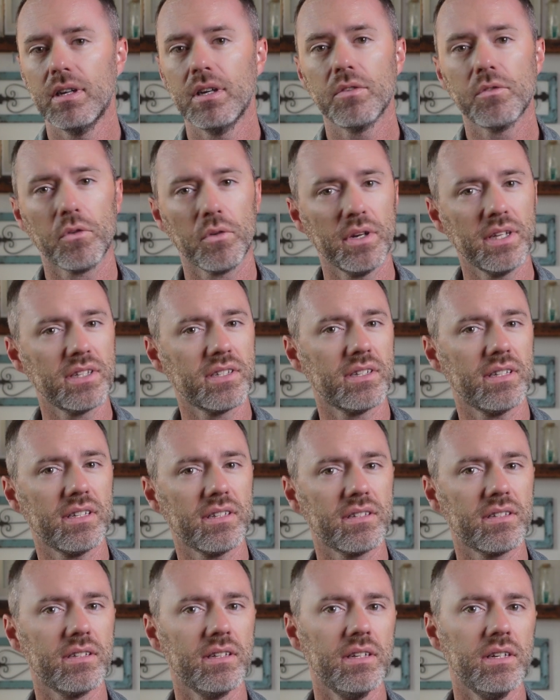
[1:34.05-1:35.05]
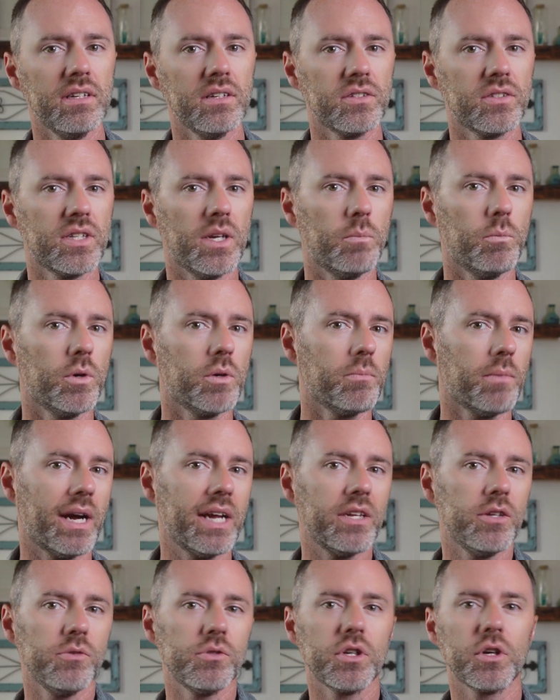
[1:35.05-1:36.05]
For instance, someone
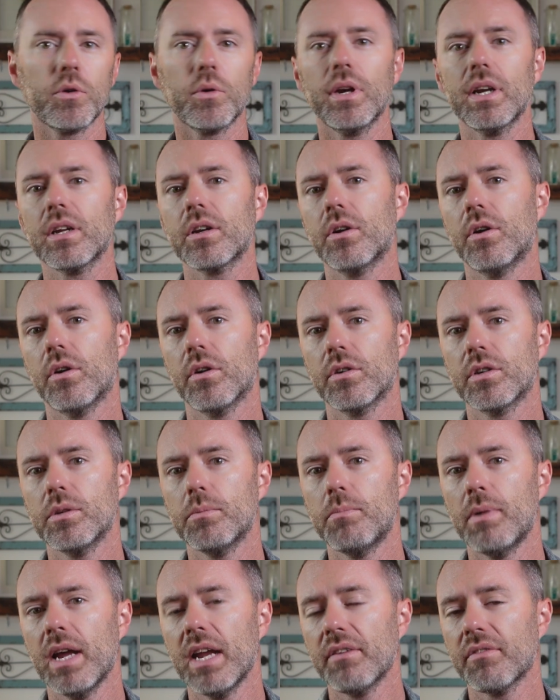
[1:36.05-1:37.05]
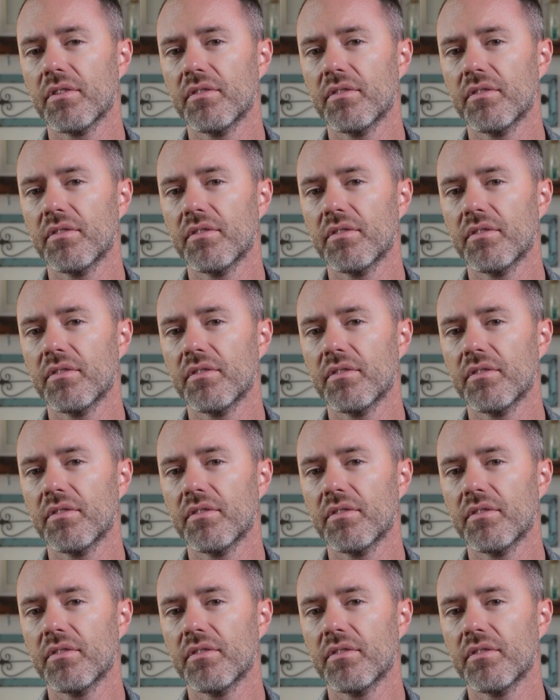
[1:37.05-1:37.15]
might use a credit card to pay for